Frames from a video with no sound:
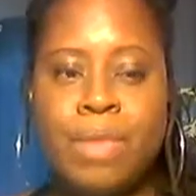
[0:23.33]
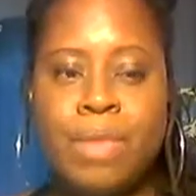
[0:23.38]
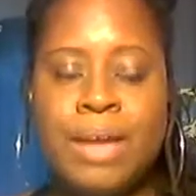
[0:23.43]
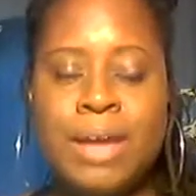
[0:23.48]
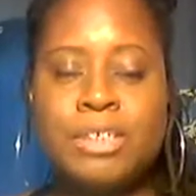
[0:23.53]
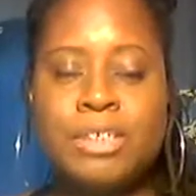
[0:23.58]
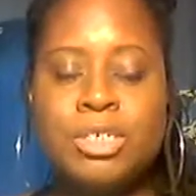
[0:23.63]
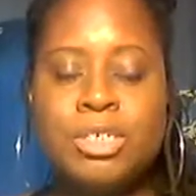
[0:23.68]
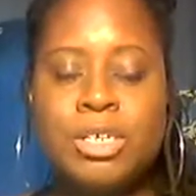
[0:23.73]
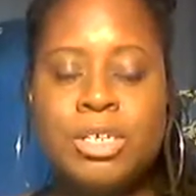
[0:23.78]

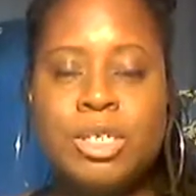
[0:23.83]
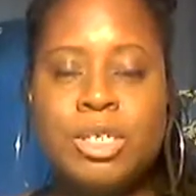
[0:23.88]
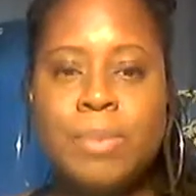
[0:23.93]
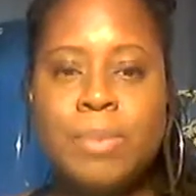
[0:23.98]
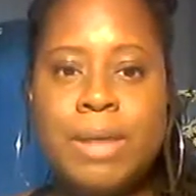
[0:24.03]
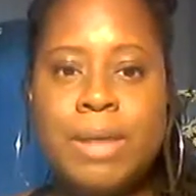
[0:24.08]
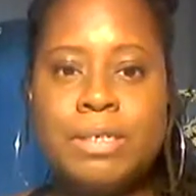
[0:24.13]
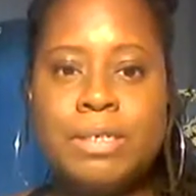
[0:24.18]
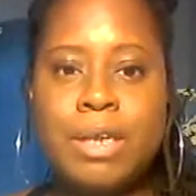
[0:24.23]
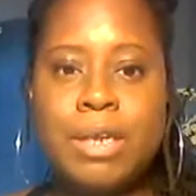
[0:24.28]
just
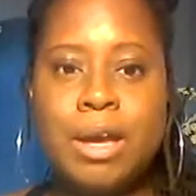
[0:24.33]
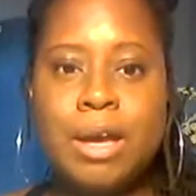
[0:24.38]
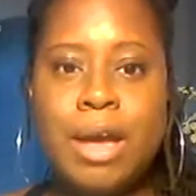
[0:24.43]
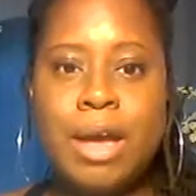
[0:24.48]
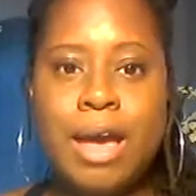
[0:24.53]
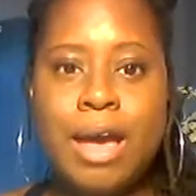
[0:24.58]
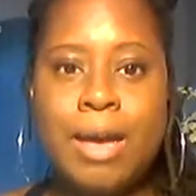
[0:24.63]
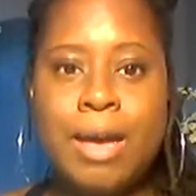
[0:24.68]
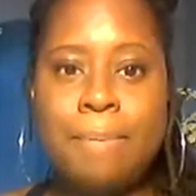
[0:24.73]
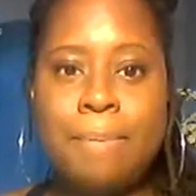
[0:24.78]
expressing
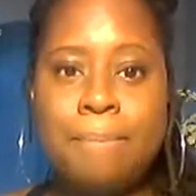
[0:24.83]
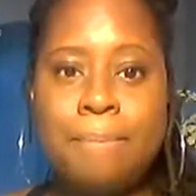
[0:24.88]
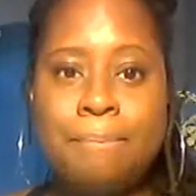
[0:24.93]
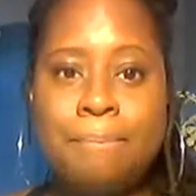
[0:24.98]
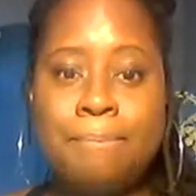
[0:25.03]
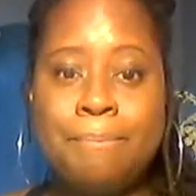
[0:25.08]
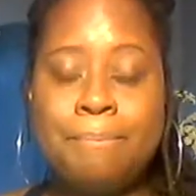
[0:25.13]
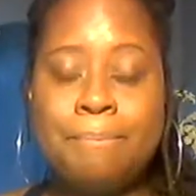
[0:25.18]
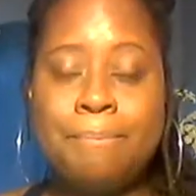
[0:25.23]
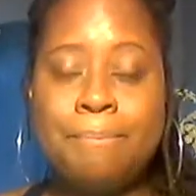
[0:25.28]

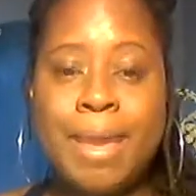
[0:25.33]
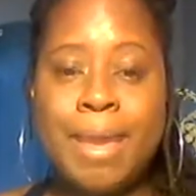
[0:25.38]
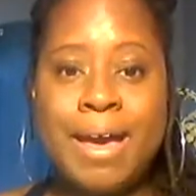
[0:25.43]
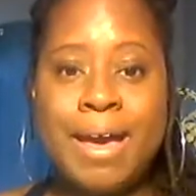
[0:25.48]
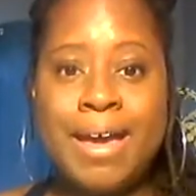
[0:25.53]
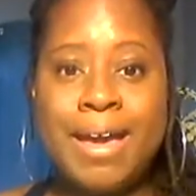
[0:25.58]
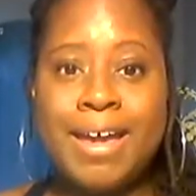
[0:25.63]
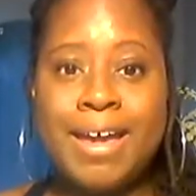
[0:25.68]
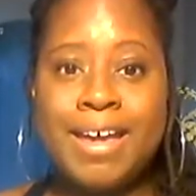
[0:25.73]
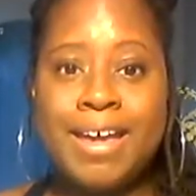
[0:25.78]

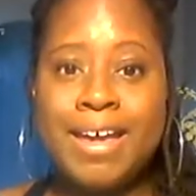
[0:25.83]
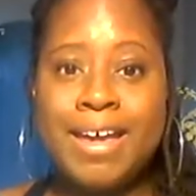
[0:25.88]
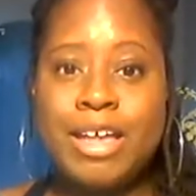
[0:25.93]
my